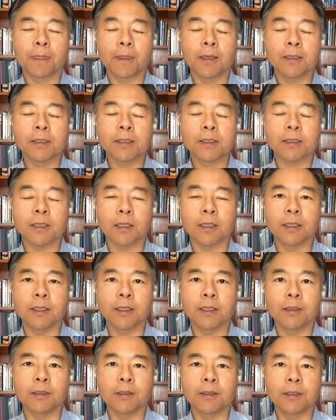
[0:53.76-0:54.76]

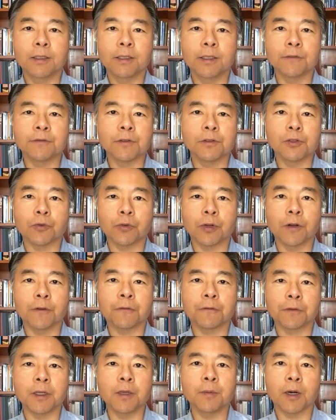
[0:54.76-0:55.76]
selling gifts and jewelry at
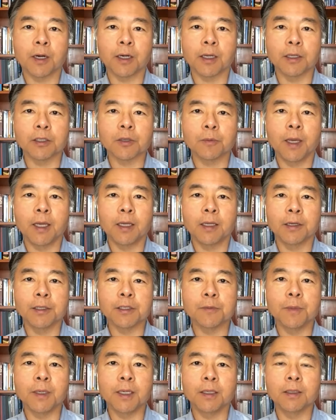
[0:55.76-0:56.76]
flea markets to make
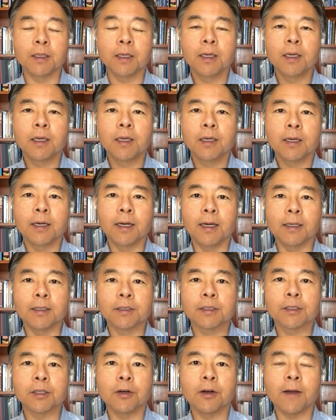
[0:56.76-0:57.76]
ends meet. Uh,
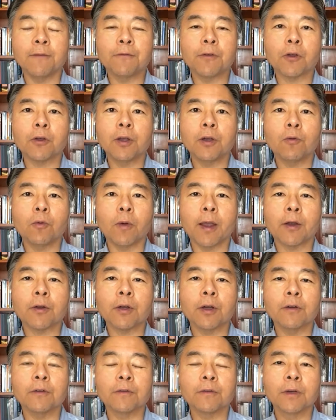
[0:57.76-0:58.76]
so I'm very
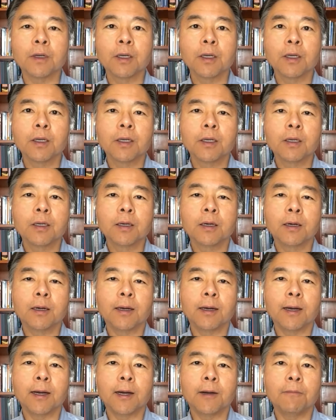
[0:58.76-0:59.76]
aware of
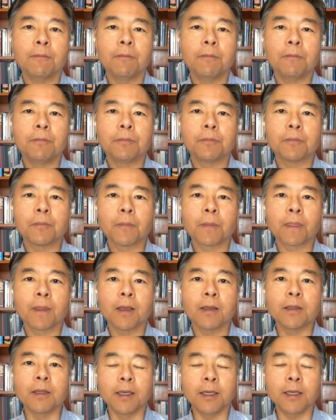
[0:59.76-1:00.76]
um,
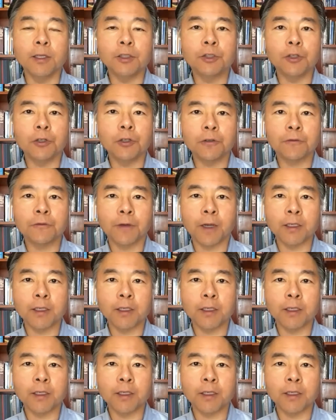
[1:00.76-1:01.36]
the issues facing